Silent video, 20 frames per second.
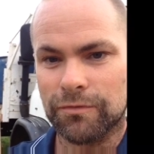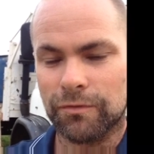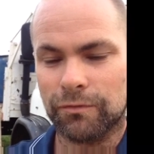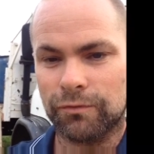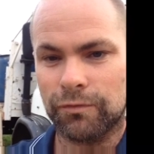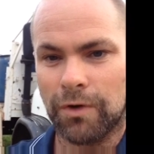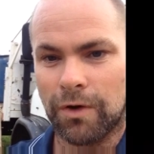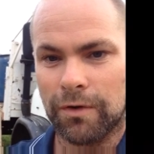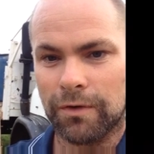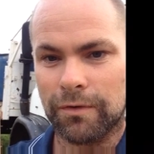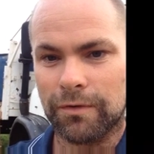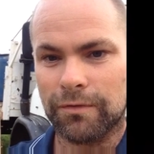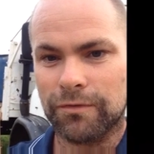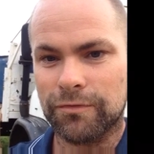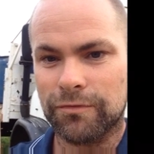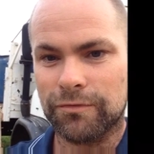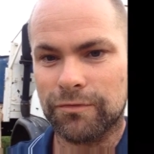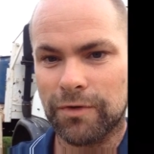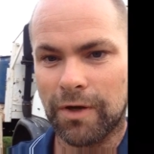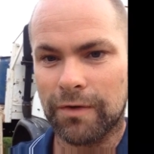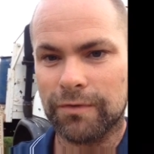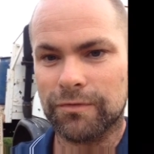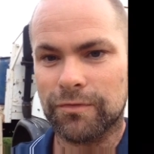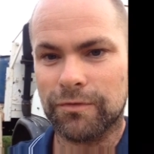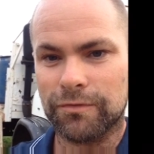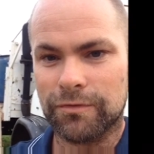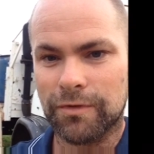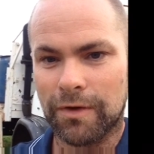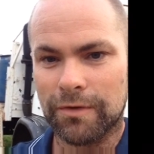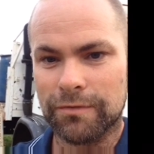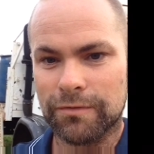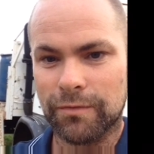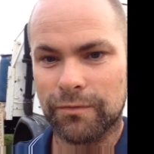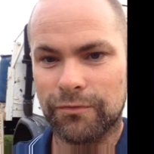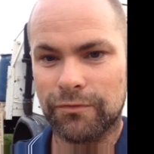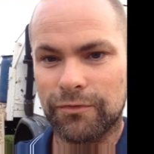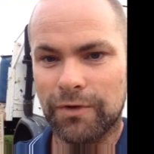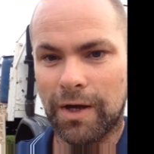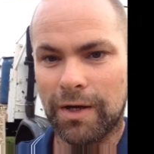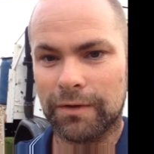of rocks, tons and tons of
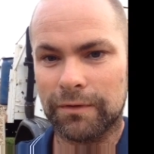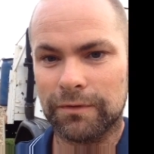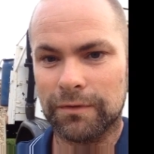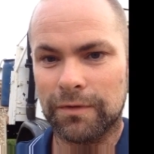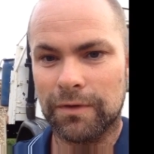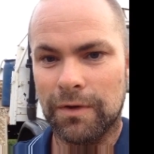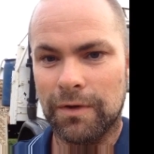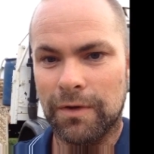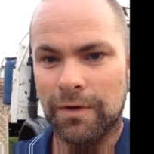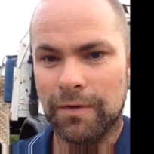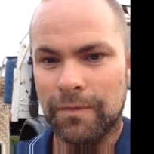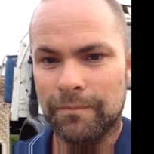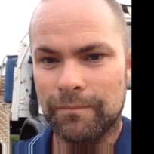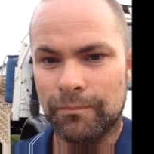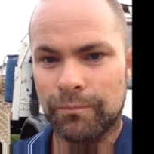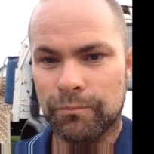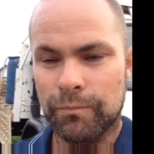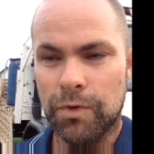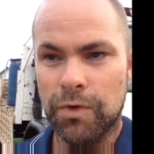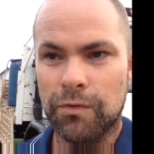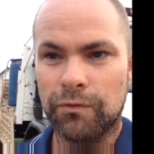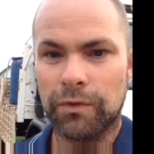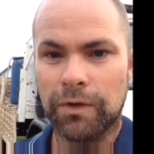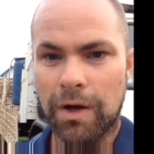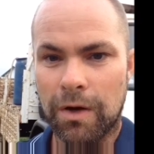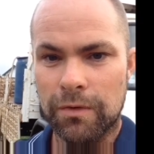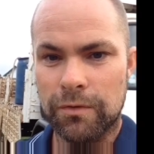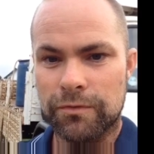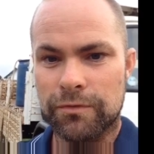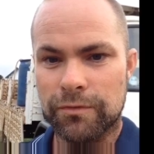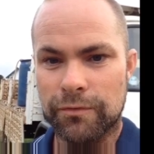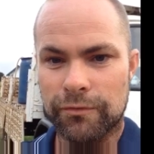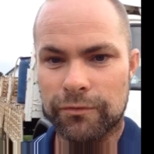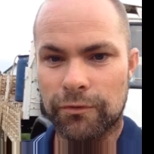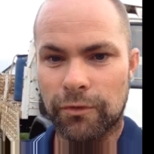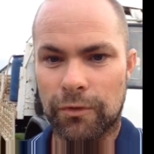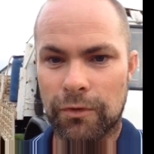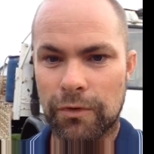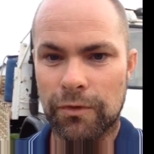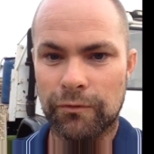sand, moved loads of
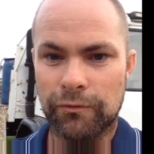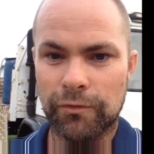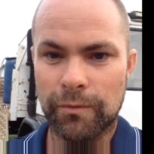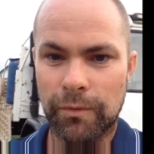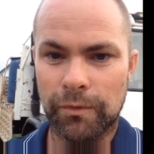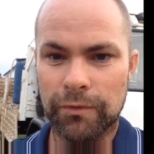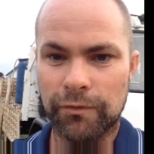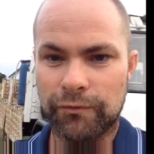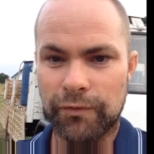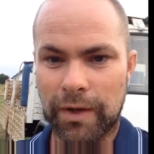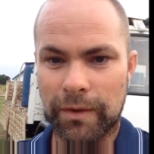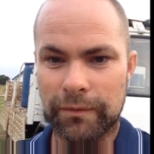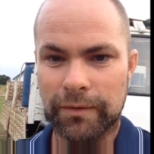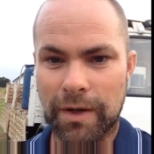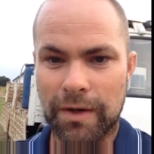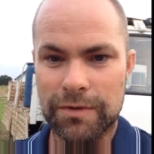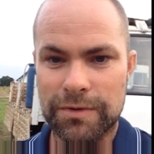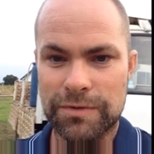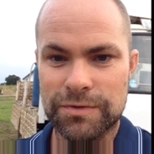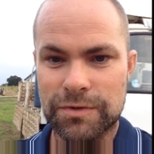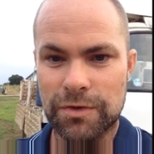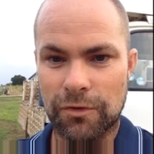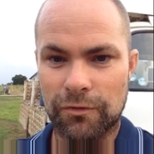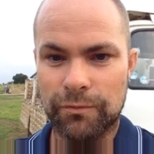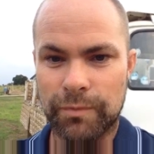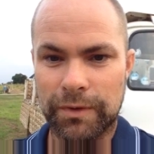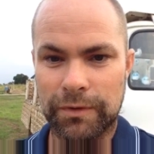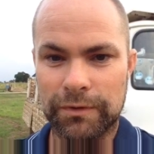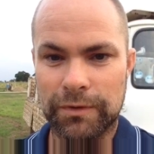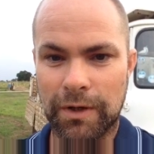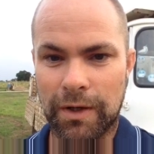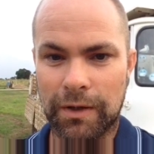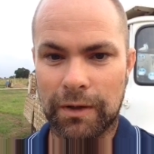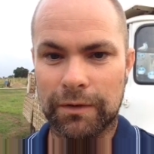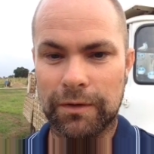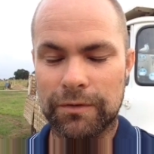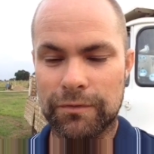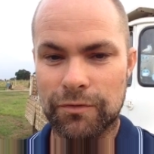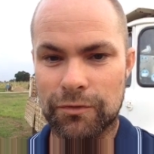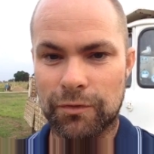soil from all the foundations that have been dug,
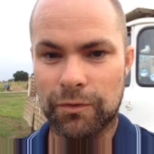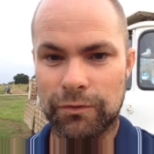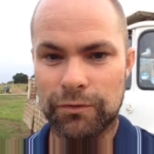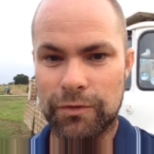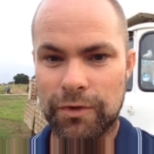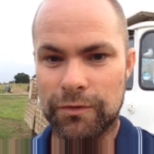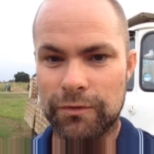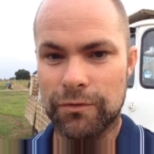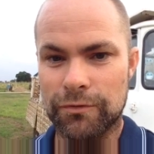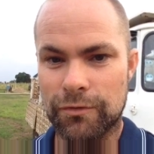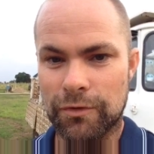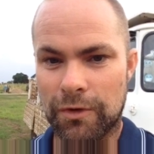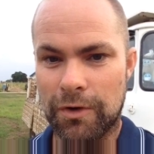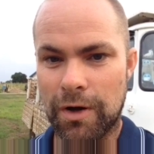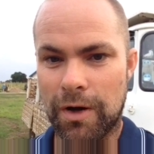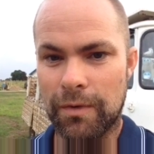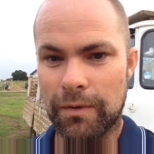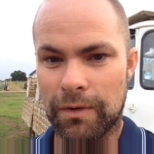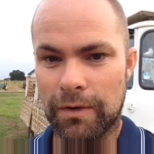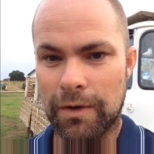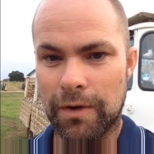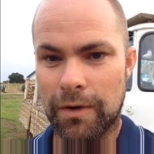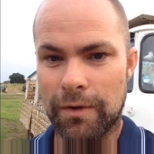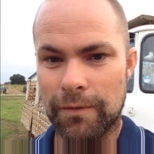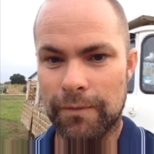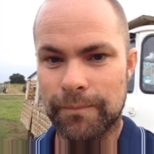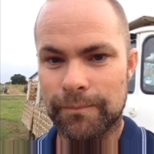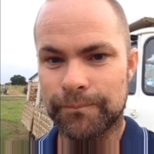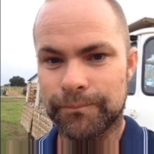and it just continues to go and go.